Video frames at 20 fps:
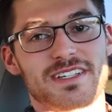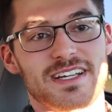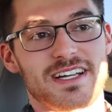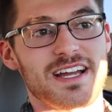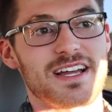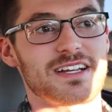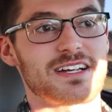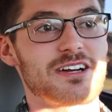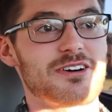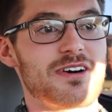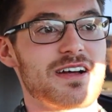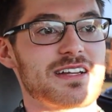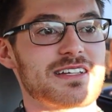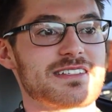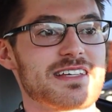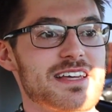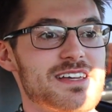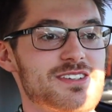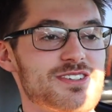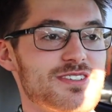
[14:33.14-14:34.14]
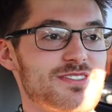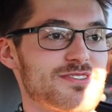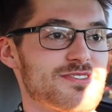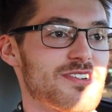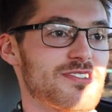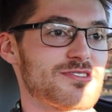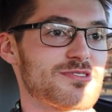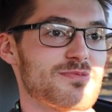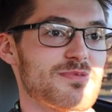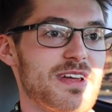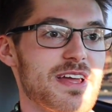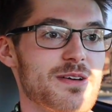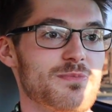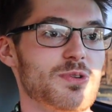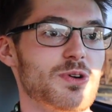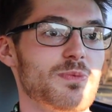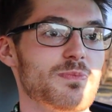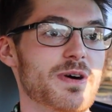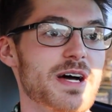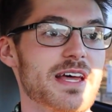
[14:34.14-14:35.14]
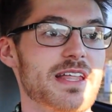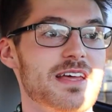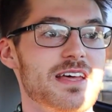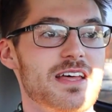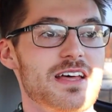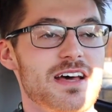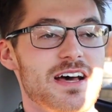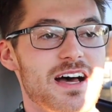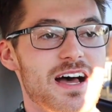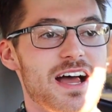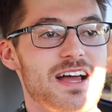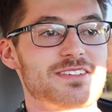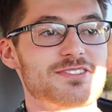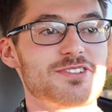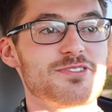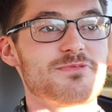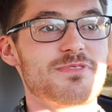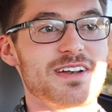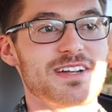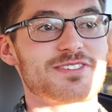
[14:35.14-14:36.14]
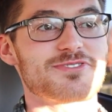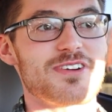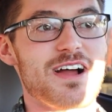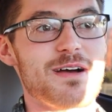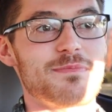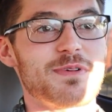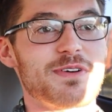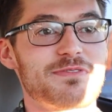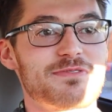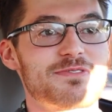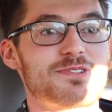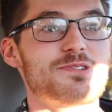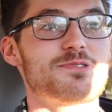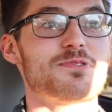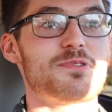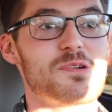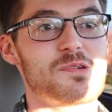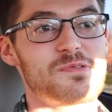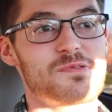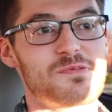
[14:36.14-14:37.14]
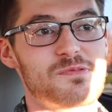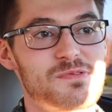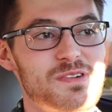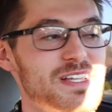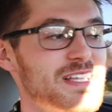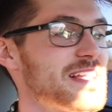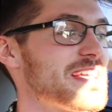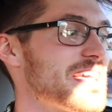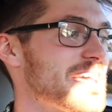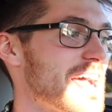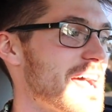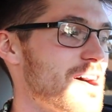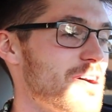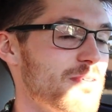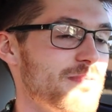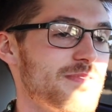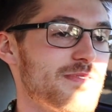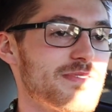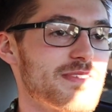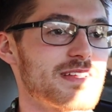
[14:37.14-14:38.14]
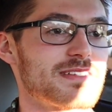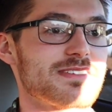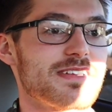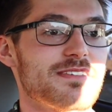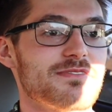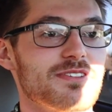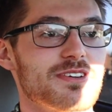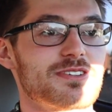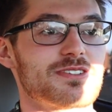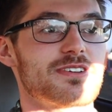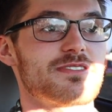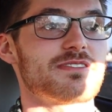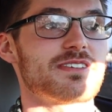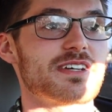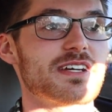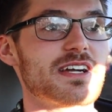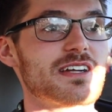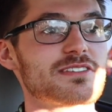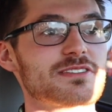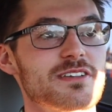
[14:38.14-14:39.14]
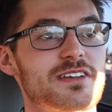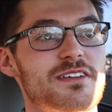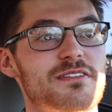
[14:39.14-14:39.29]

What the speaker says: going to kind of go on a tangent and start to ramble, but I do want to drop a few really helpful things I've learned over the years.